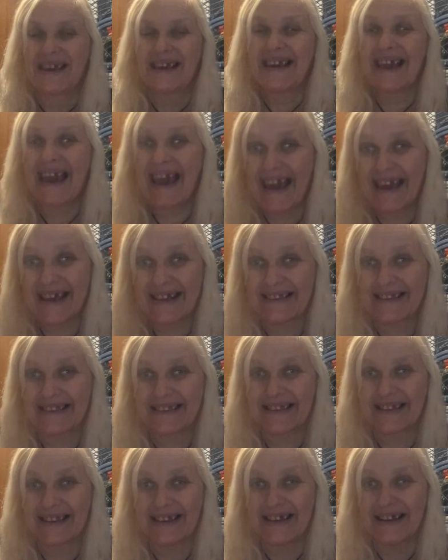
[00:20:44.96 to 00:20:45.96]

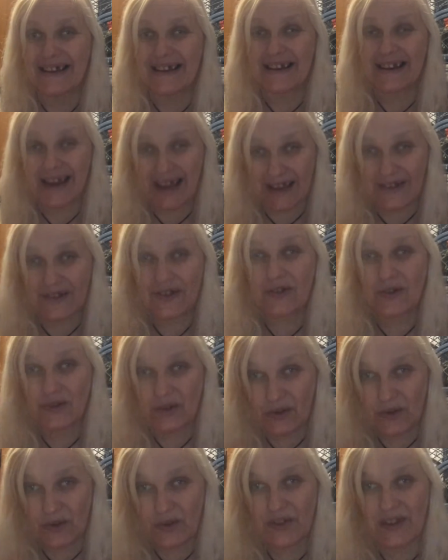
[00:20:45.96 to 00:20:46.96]
Yes, let's
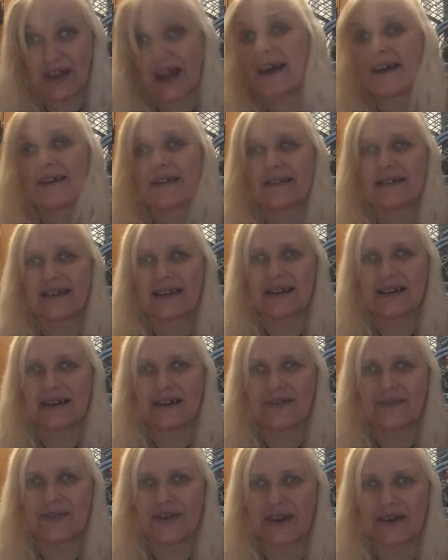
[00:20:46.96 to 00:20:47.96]
do that, said
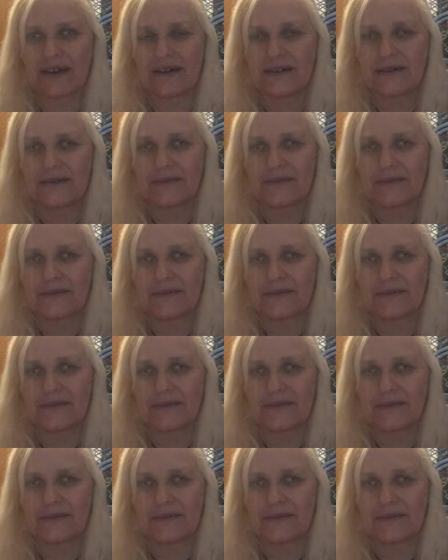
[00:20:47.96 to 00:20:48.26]
Olivia.